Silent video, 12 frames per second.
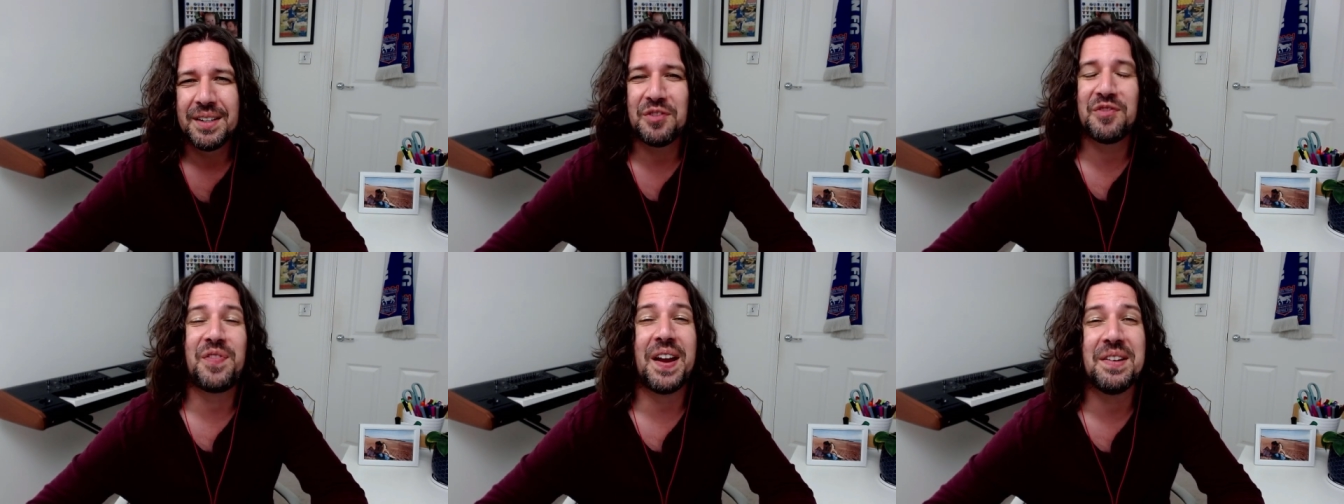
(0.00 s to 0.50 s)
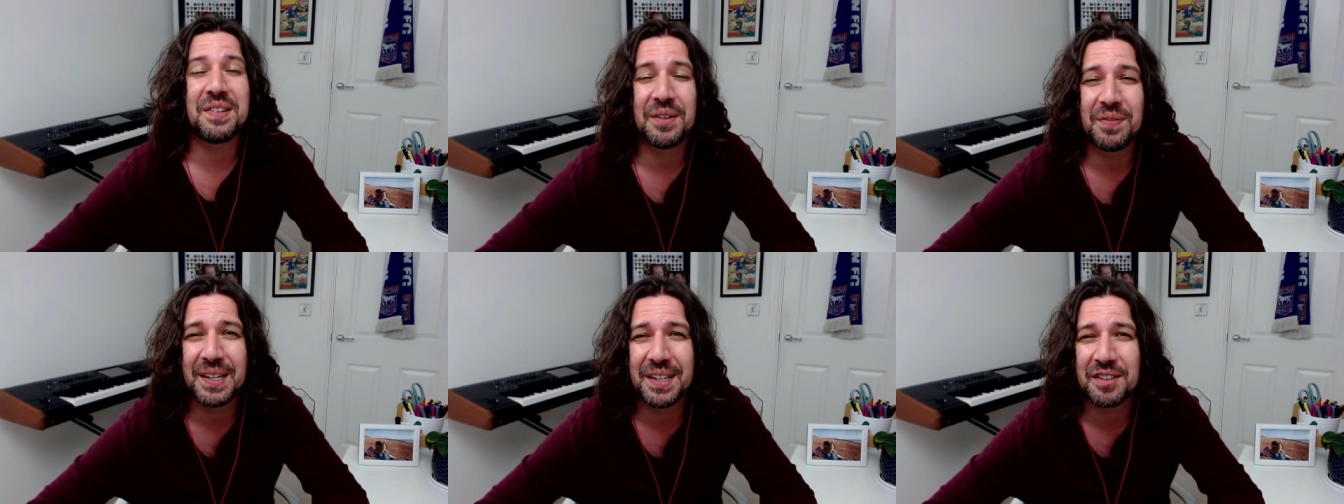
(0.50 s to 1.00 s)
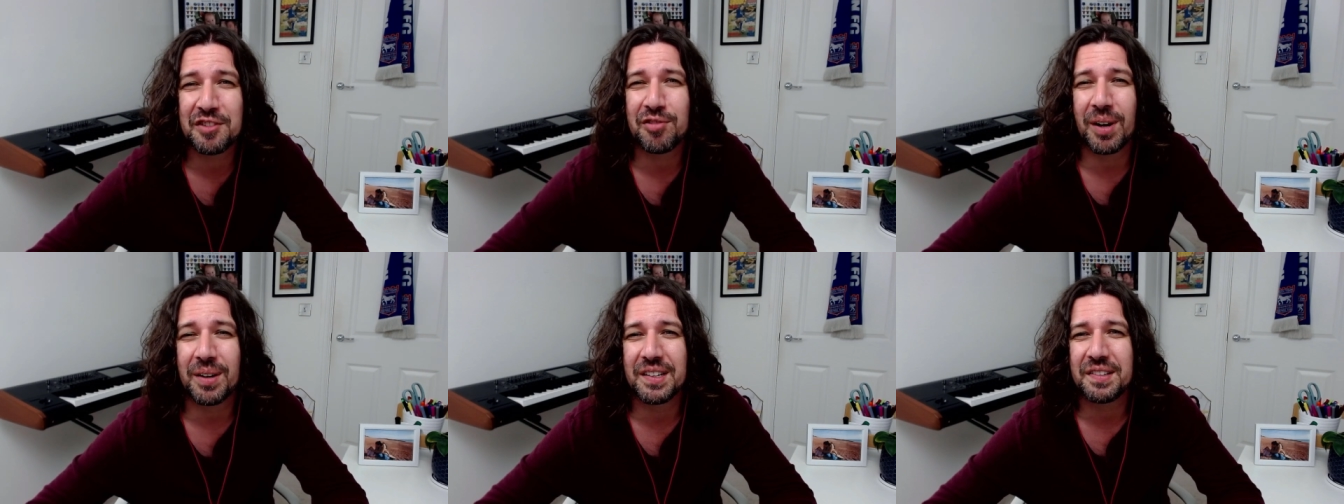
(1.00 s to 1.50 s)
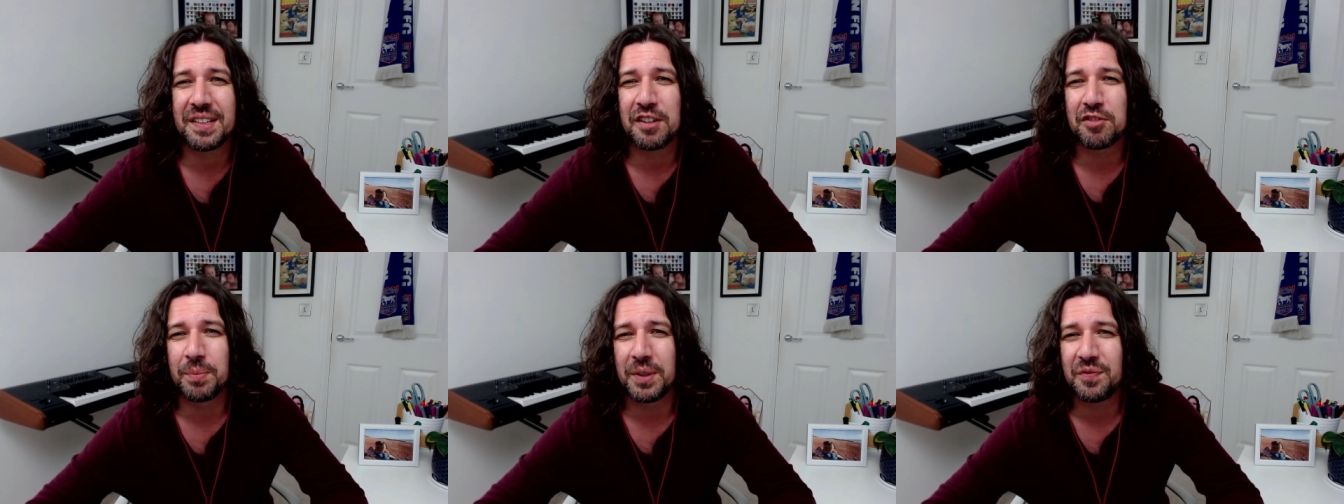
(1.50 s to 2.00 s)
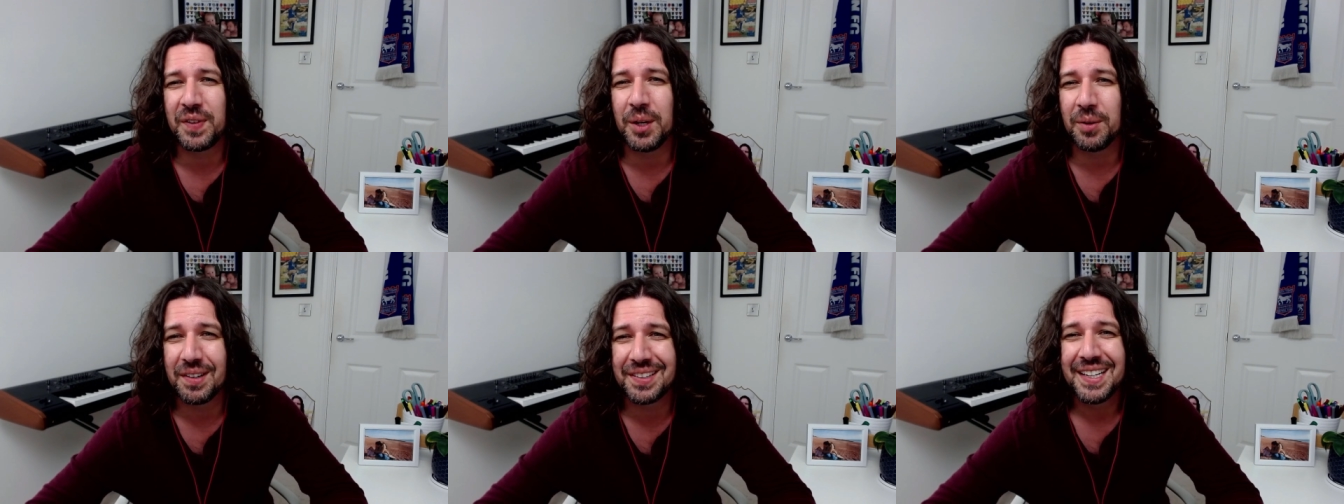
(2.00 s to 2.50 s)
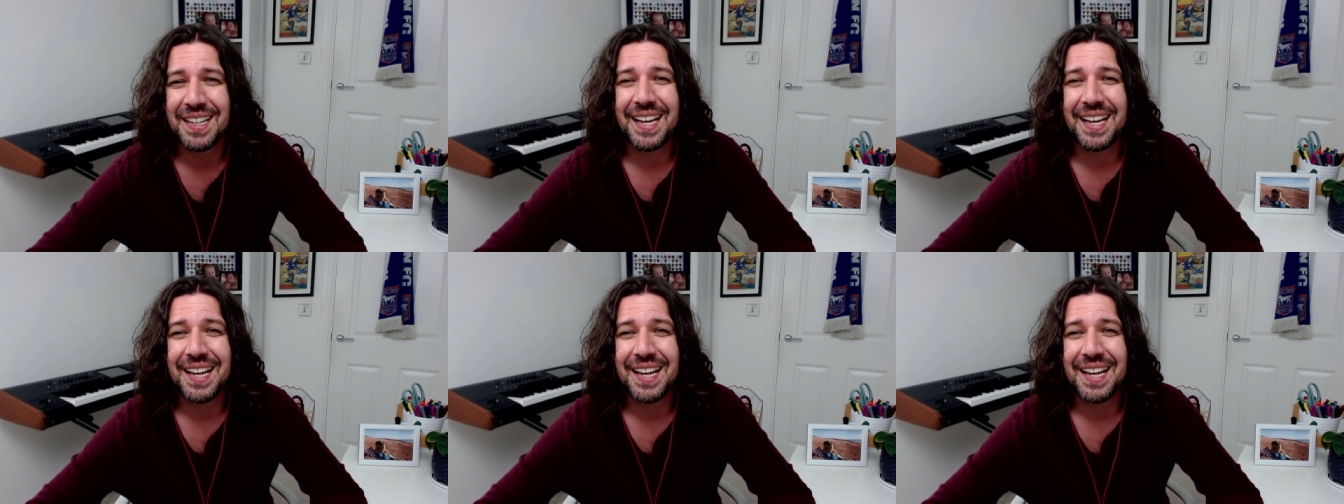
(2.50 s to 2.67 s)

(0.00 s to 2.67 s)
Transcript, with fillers: defensively instructed central midfielders,